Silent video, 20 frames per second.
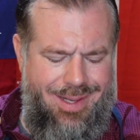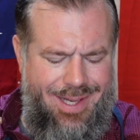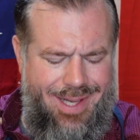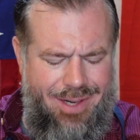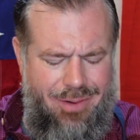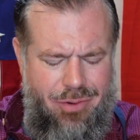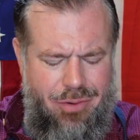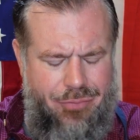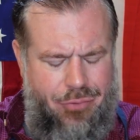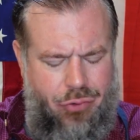
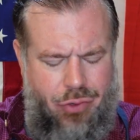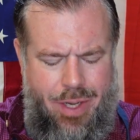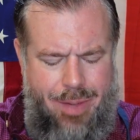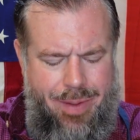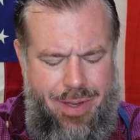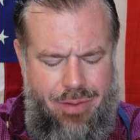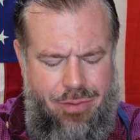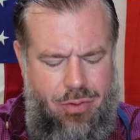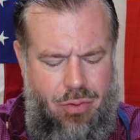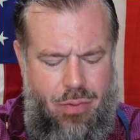don't know if creamy
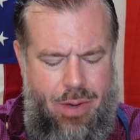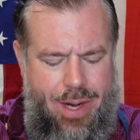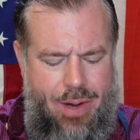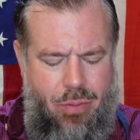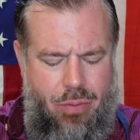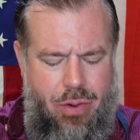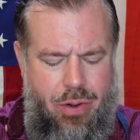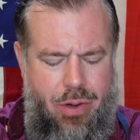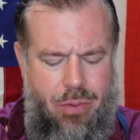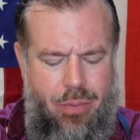is the right
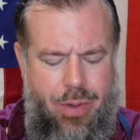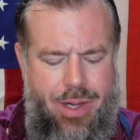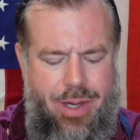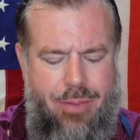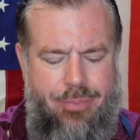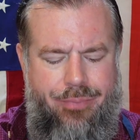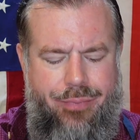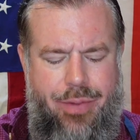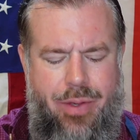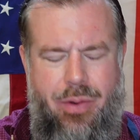word when it
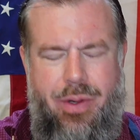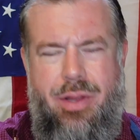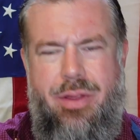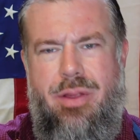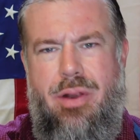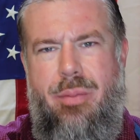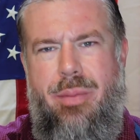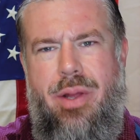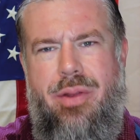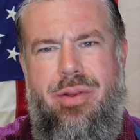gets
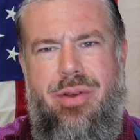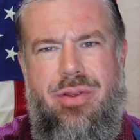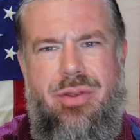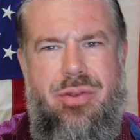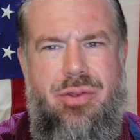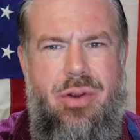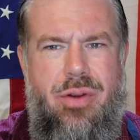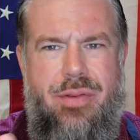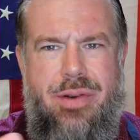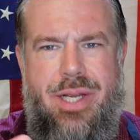a little melty, because there's
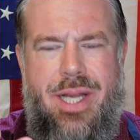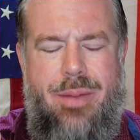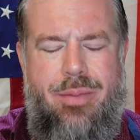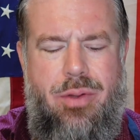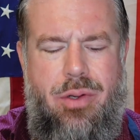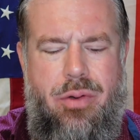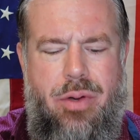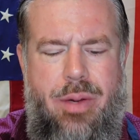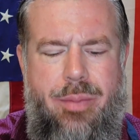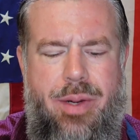two different types
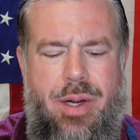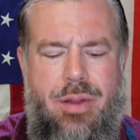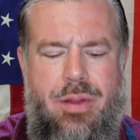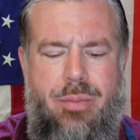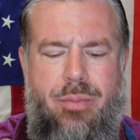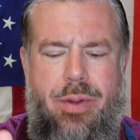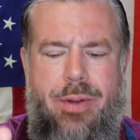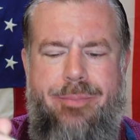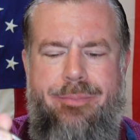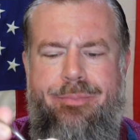of creaminess,
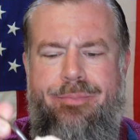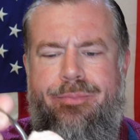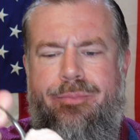but